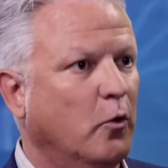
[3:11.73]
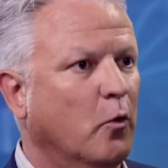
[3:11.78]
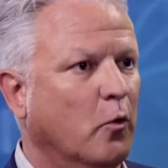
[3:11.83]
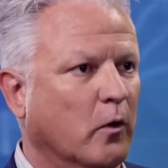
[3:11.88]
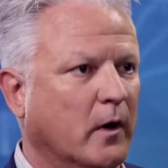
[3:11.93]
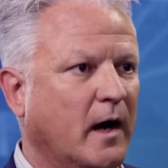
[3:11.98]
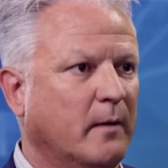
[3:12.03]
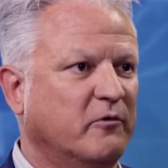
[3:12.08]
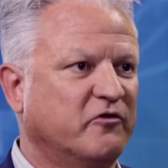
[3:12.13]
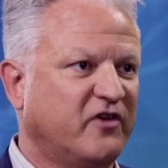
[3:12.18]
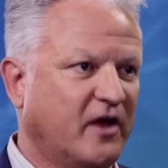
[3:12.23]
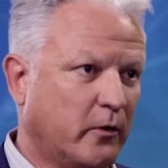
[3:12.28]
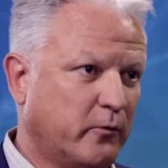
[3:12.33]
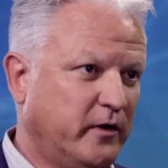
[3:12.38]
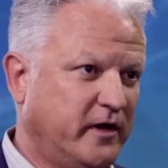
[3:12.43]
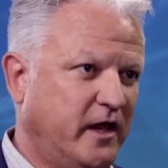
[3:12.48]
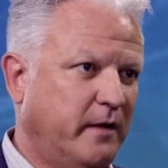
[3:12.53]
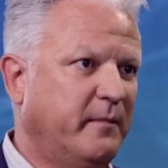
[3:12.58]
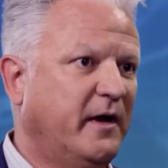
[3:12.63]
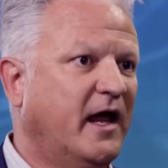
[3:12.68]
or how much
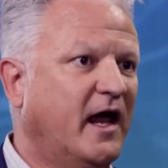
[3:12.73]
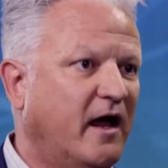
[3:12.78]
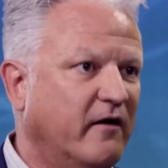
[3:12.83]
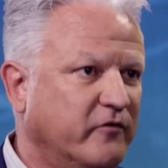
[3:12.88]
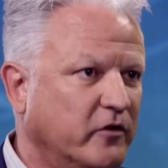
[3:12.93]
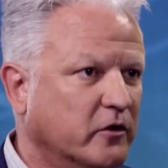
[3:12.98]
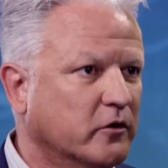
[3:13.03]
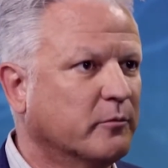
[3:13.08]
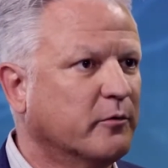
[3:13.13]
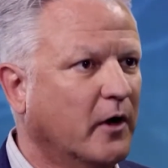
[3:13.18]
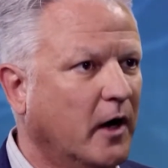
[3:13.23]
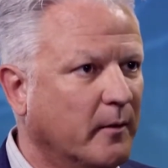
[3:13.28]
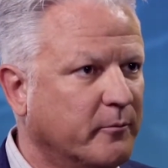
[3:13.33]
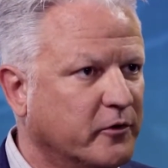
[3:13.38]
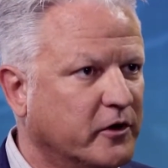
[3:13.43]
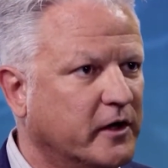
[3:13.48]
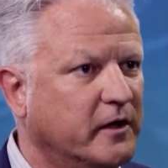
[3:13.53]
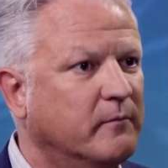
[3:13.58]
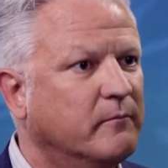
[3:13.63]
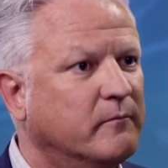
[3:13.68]
equity they may have in their
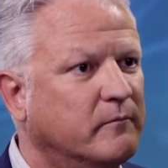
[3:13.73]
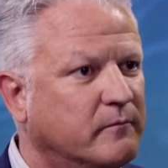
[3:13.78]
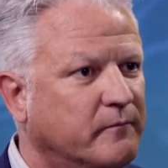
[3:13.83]
property.